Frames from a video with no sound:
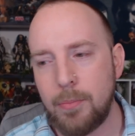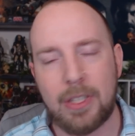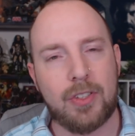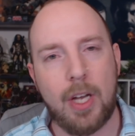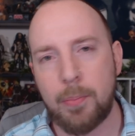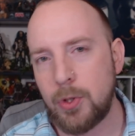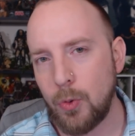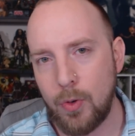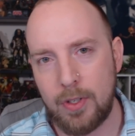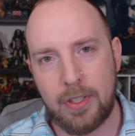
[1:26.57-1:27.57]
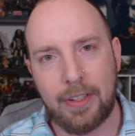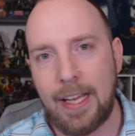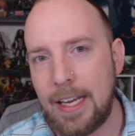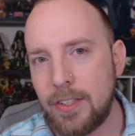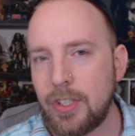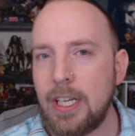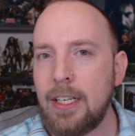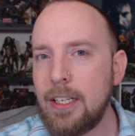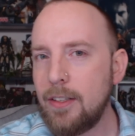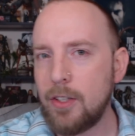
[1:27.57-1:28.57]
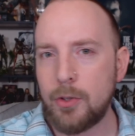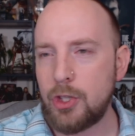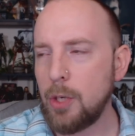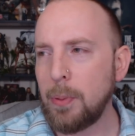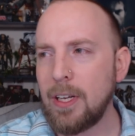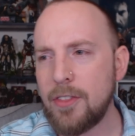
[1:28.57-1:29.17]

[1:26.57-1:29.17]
mix-ups or delays in those shipping.